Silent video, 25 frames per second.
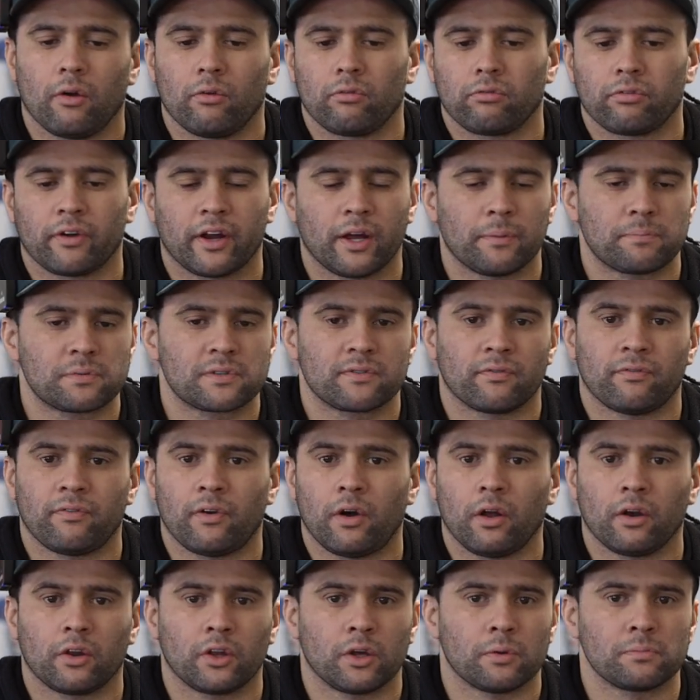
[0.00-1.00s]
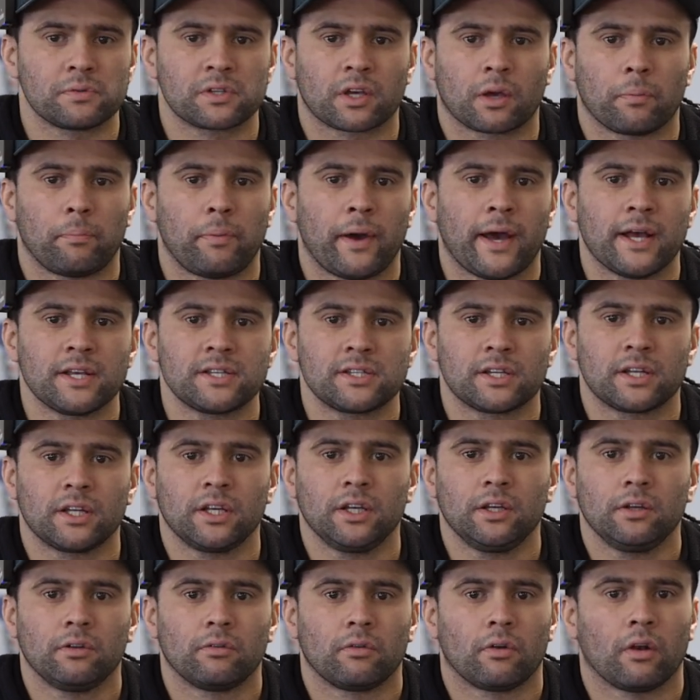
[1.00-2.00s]
reps, volumes,
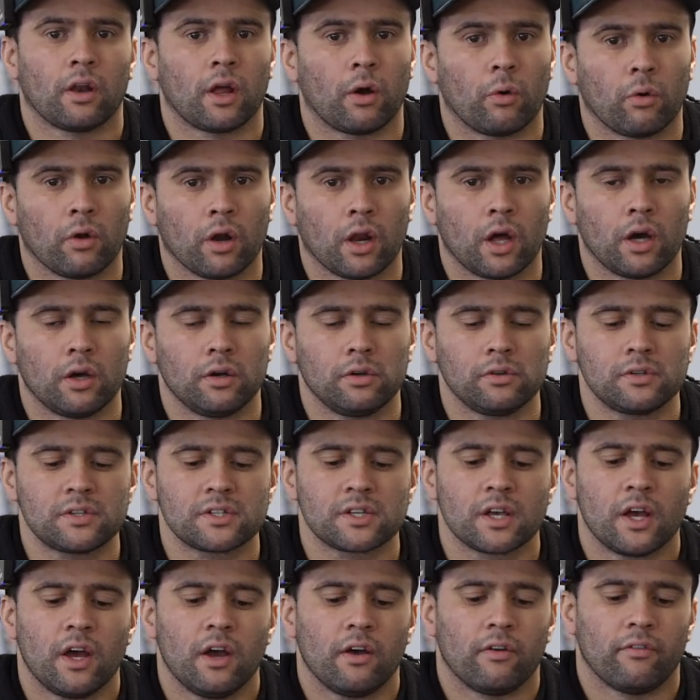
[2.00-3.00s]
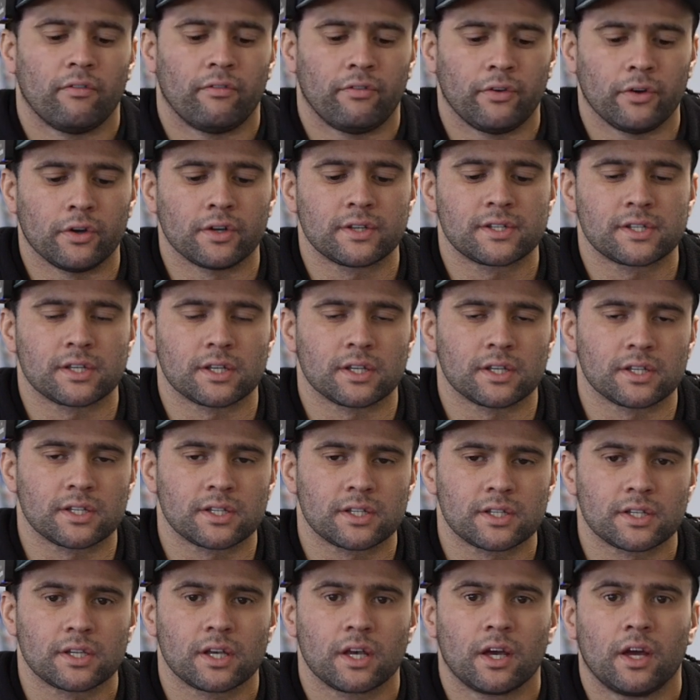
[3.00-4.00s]
capacity, lower loads
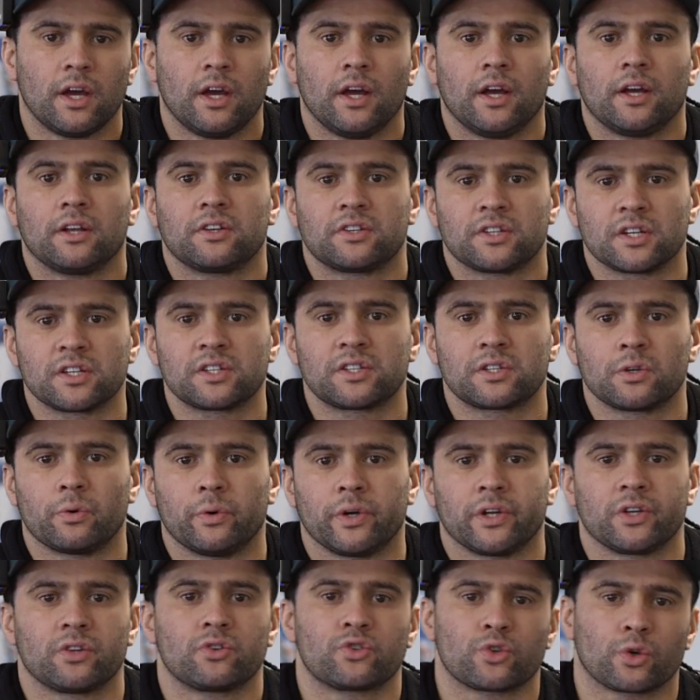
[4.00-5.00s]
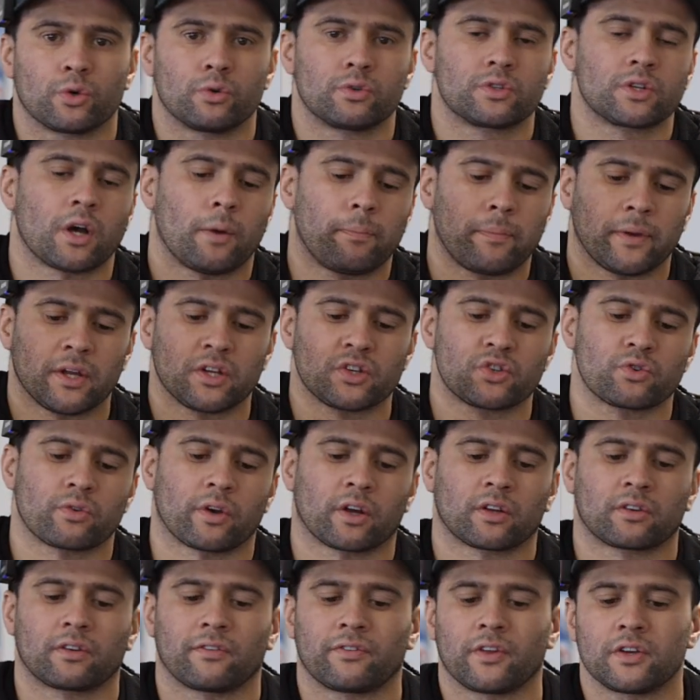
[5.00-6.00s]
versus just doing true top end
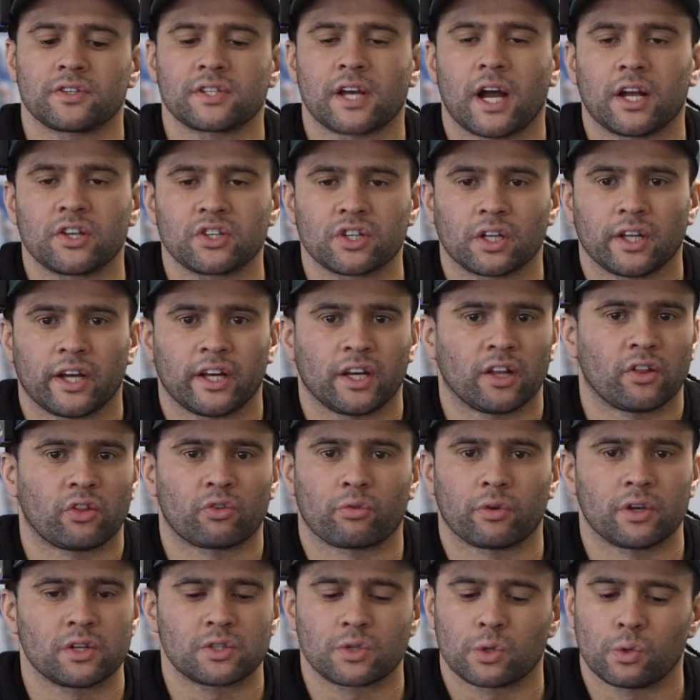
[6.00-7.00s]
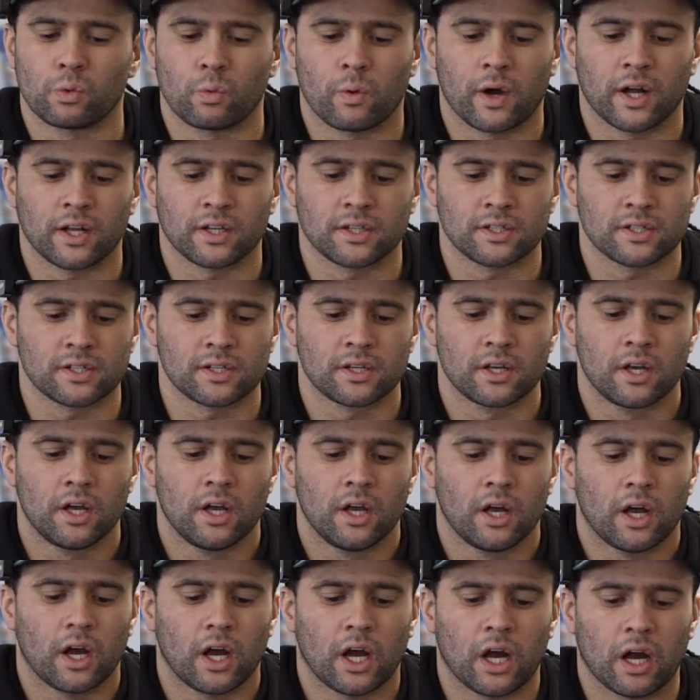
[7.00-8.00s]
strength of those undulating 3-2-1s
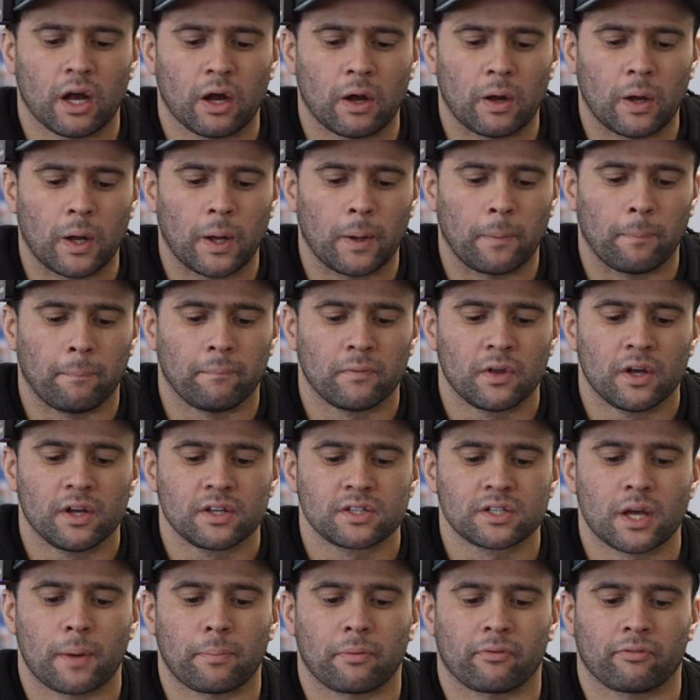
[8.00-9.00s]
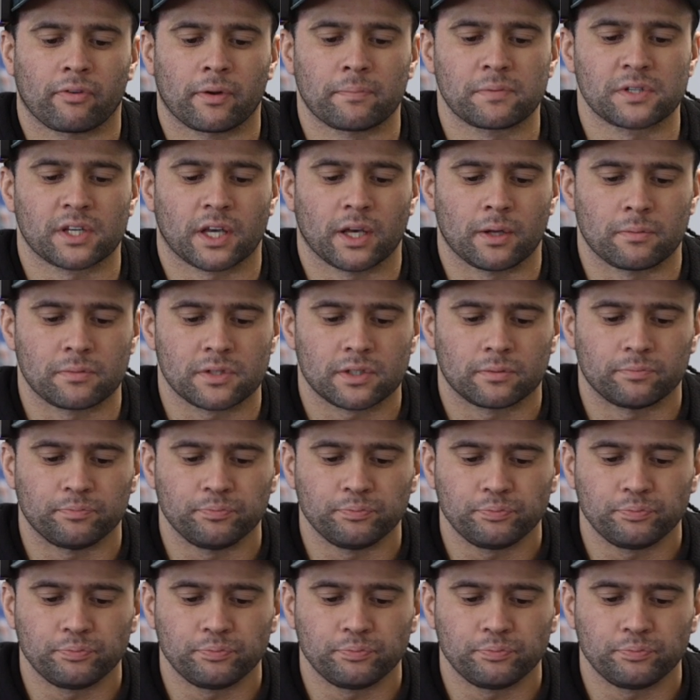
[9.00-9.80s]
type of rep schemes.